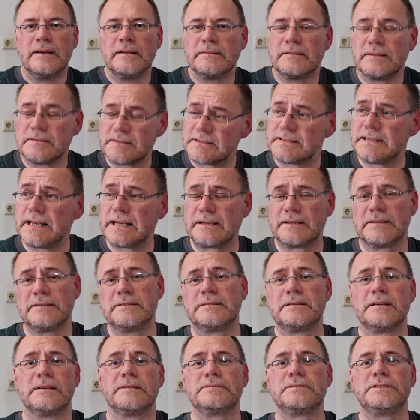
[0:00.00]
The
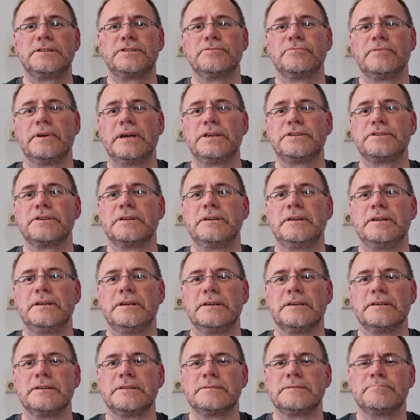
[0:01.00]
second situation
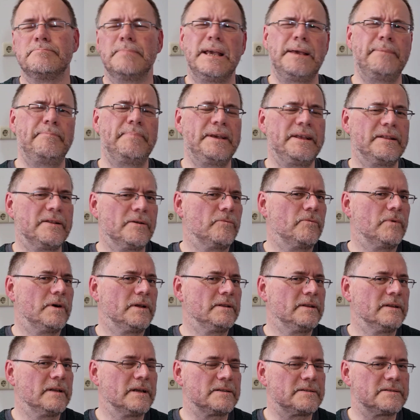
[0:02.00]
is maybe the
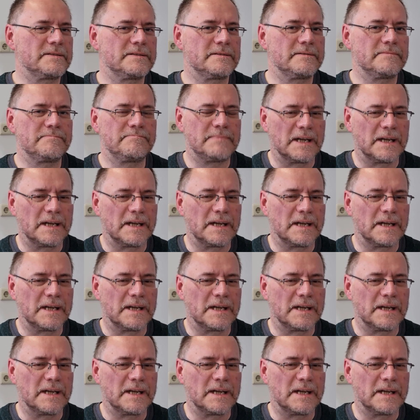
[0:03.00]
one that's